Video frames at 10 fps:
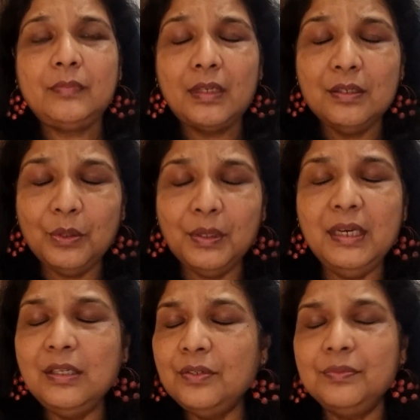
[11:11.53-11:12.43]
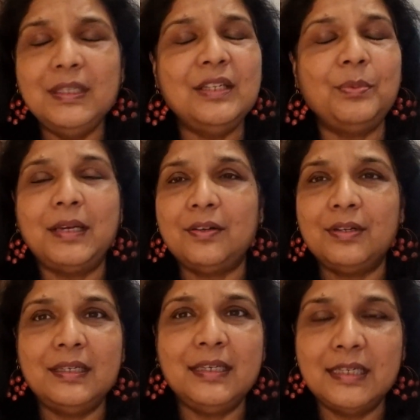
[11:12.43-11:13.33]
so each of these we can
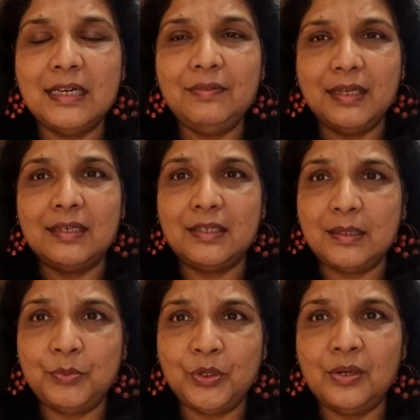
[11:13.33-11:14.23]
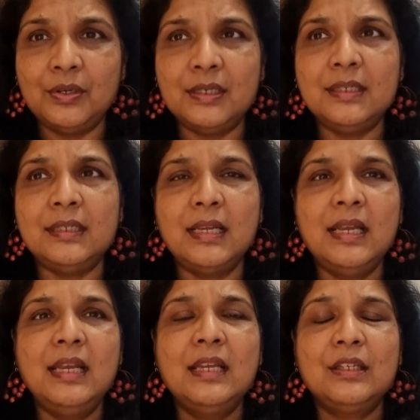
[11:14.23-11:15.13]
really delve there are subgenres
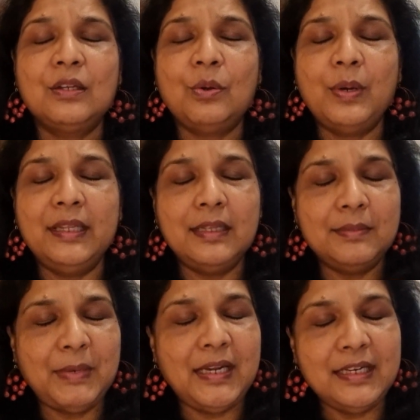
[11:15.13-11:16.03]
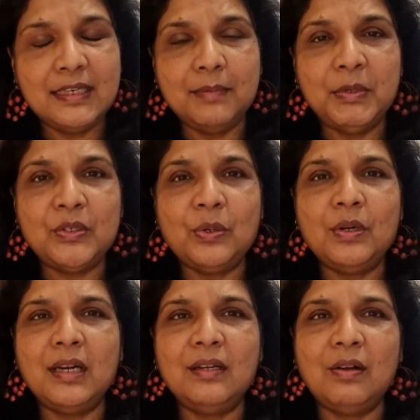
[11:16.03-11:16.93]
so in the, my next episode
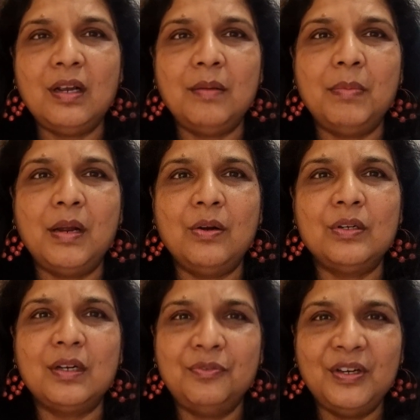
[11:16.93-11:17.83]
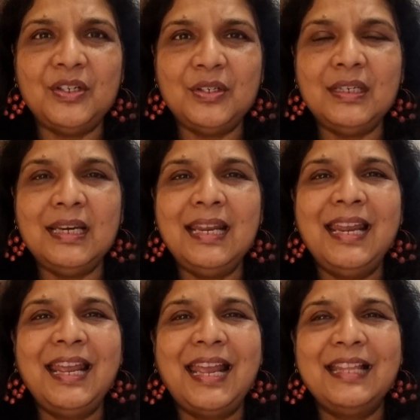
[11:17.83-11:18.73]
i'll talk about uh, fiction
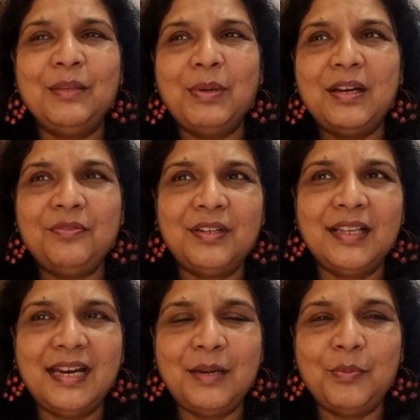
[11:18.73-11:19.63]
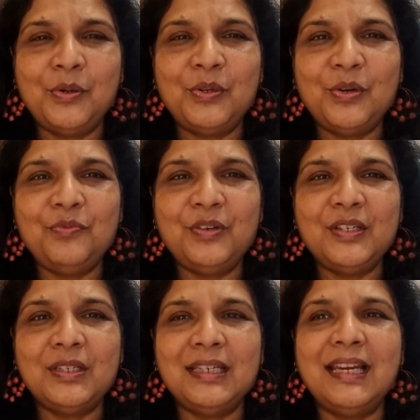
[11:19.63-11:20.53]
and the one after that about
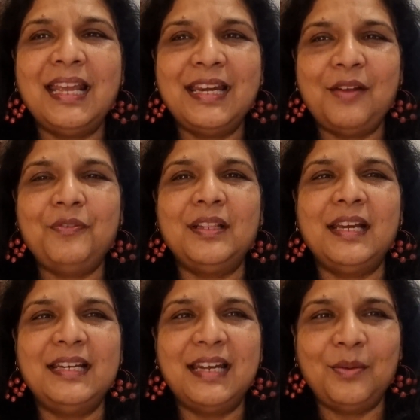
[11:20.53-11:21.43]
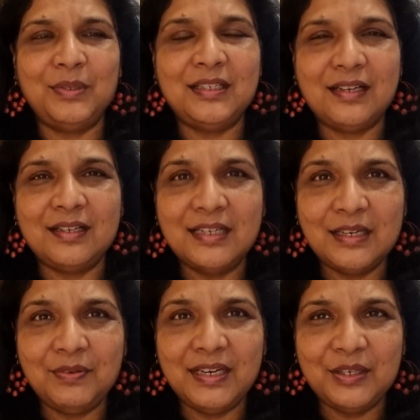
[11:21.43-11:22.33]
nonfiction. And after that, I will start
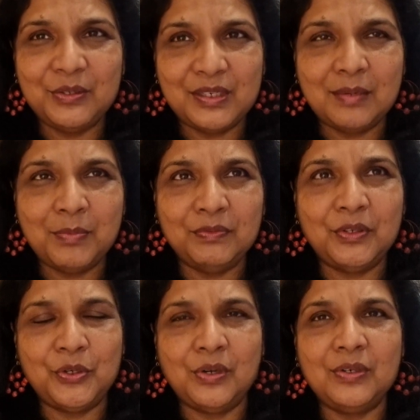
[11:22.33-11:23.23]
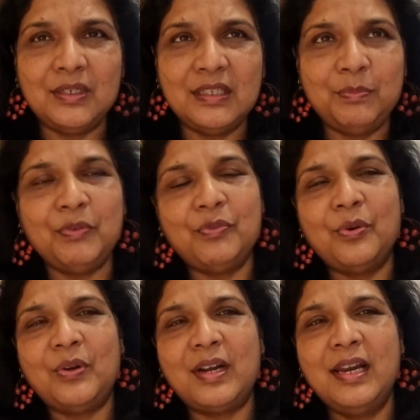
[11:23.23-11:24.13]
delving into some of the genres
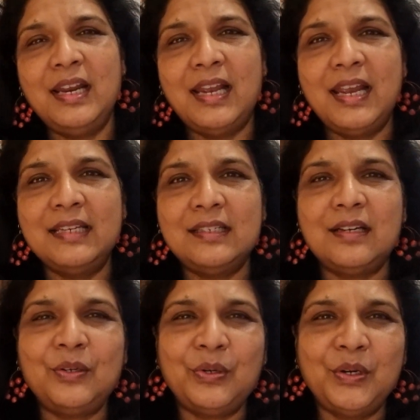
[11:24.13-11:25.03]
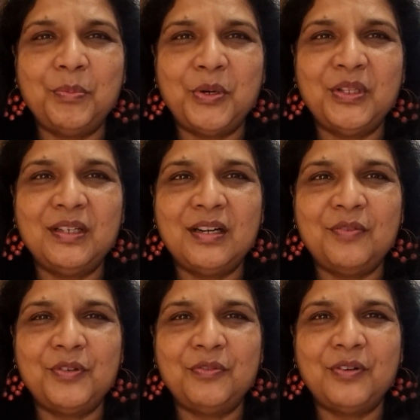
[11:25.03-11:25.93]
before I start talking about the
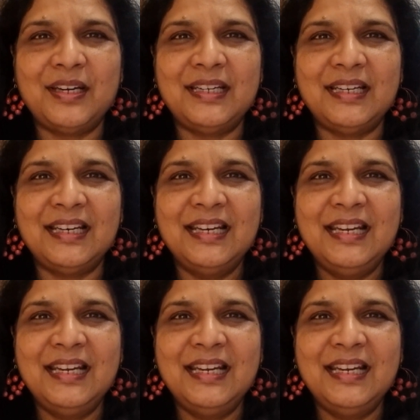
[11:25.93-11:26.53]
craft of writing.